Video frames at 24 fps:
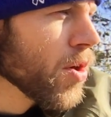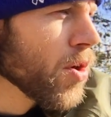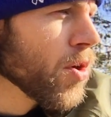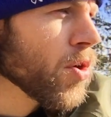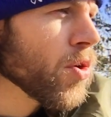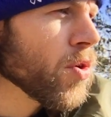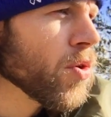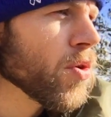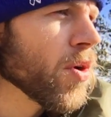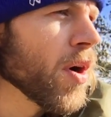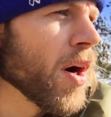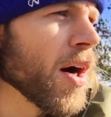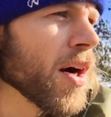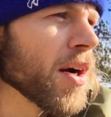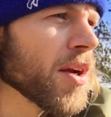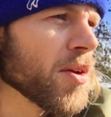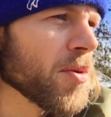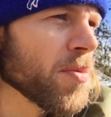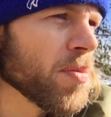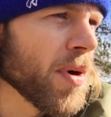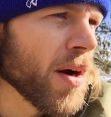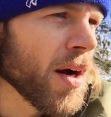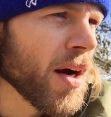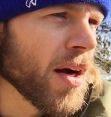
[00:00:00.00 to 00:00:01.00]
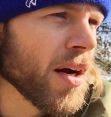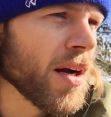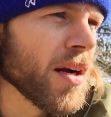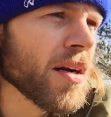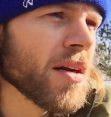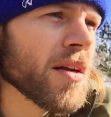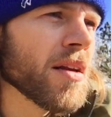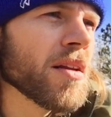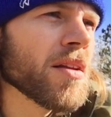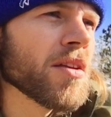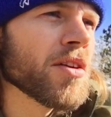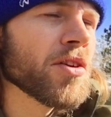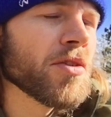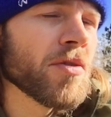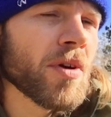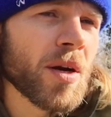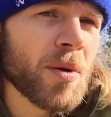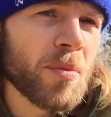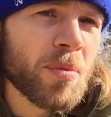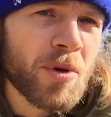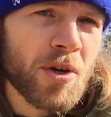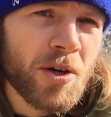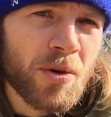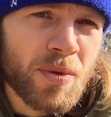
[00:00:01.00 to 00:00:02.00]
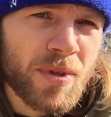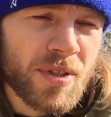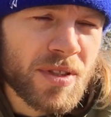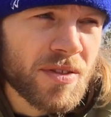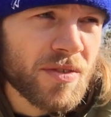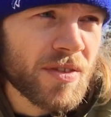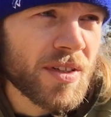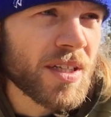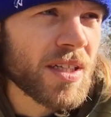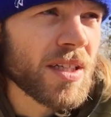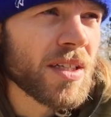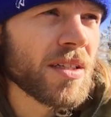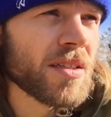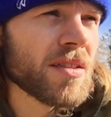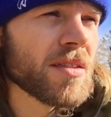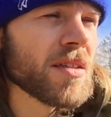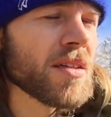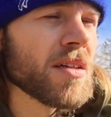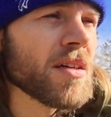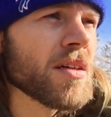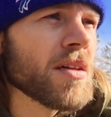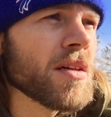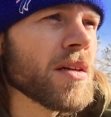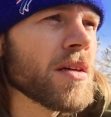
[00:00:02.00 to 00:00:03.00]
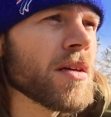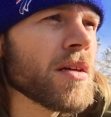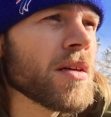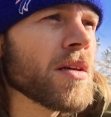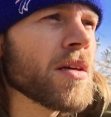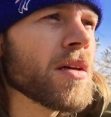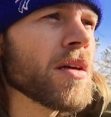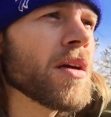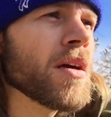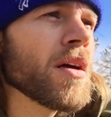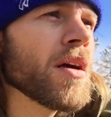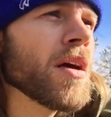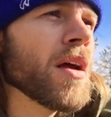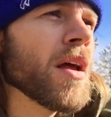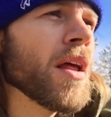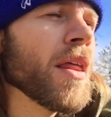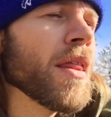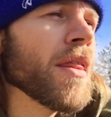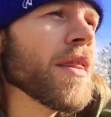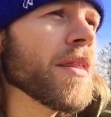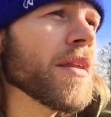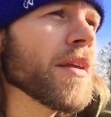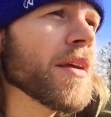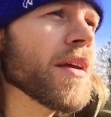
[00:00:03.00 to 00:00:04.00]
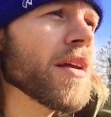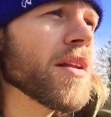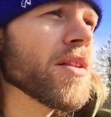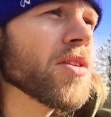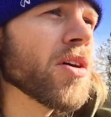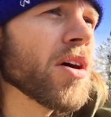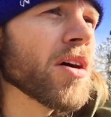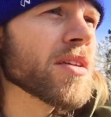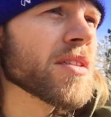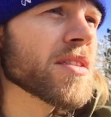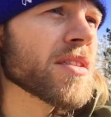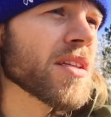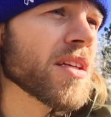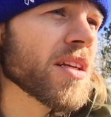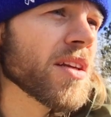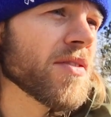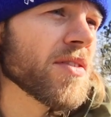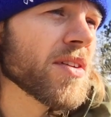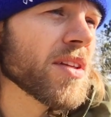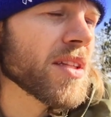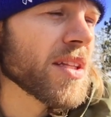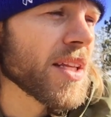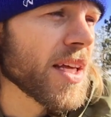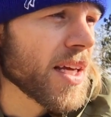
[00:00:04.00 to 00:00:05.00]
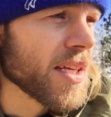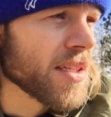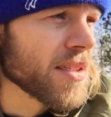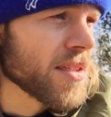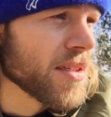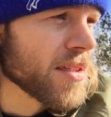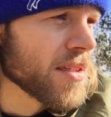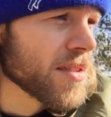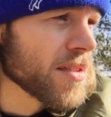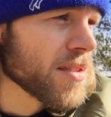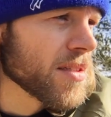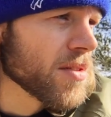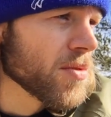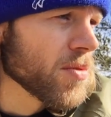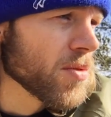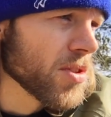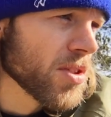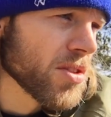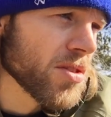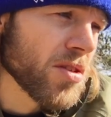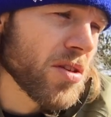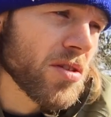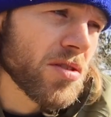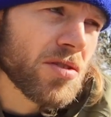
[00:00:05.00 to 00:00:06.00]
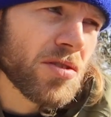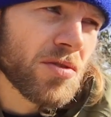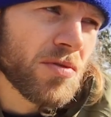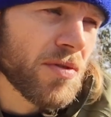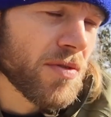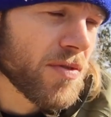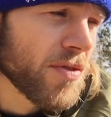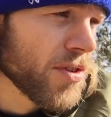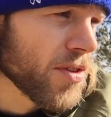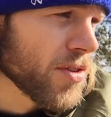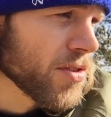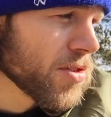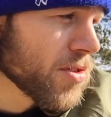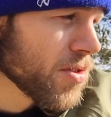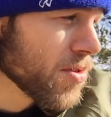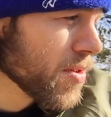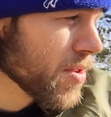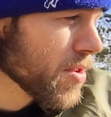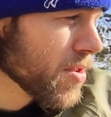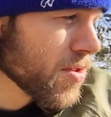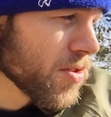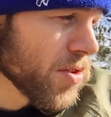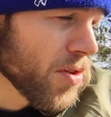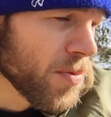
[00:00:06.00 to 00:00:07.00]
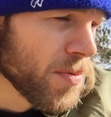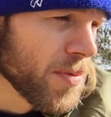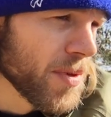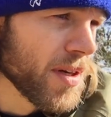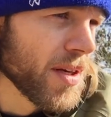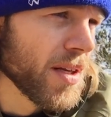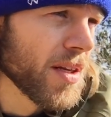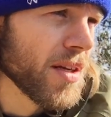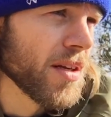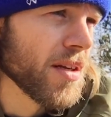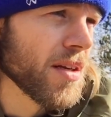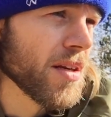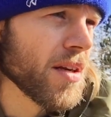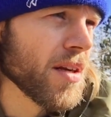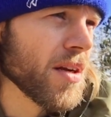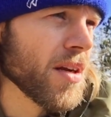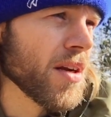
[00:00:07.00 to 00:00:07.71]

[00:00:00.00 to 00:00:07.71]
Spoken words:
who occupied the Great Pyramids of Giza, the lost city of Atlantis, which is also referred to in so many